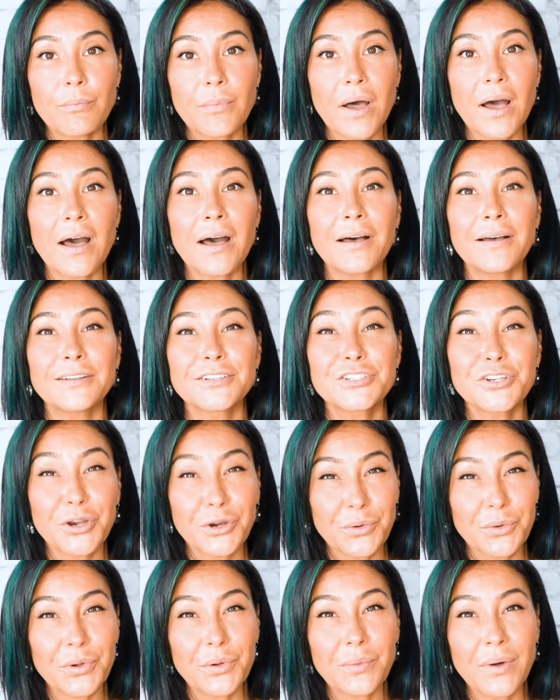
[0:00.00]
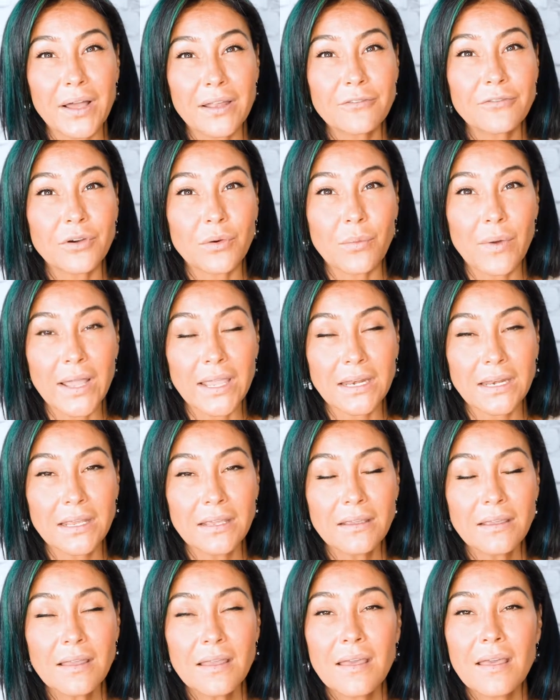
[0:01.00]
uh, charcoal one for
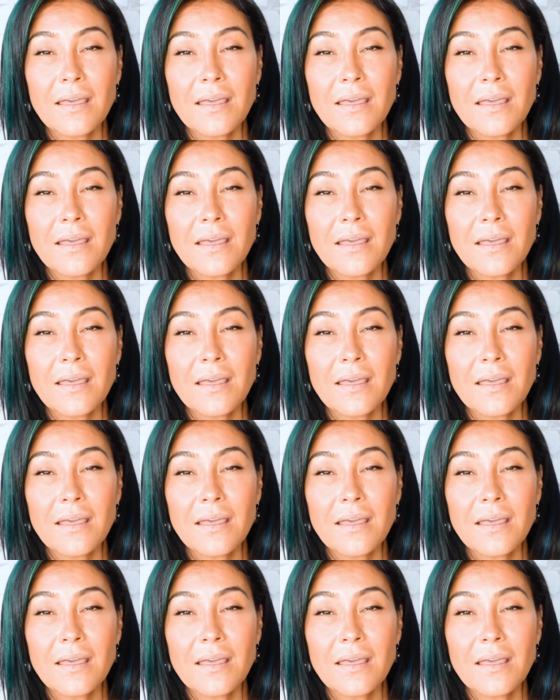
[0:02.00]
whitening,